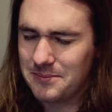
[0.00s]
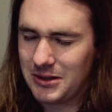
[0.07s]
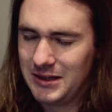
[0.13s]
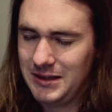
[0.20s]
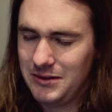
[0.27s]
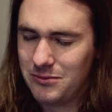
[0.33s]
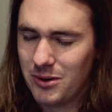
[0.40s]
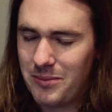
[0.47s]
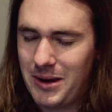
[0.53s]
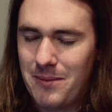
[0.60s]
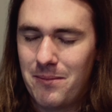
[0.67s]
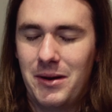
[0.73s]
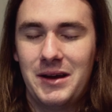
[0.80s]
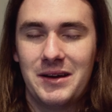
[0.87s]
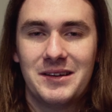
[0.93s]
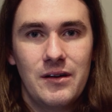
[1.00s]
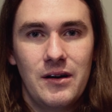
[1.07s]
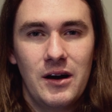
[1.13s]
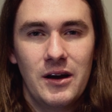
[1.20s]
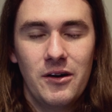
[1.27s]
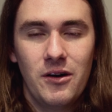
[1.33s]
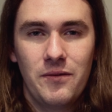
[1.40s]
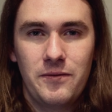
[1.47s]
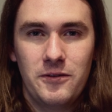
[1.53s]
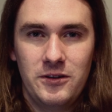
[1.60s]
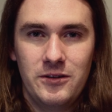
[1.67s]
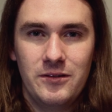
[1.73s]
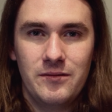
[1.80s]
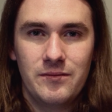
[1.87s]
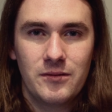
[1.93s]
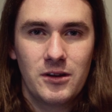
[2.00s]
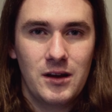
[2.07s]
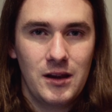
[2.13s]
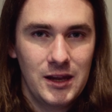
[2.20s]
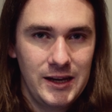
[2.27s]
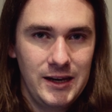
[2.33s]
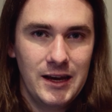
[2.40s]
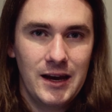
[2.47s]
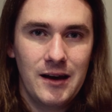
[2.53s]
please remember. I often clean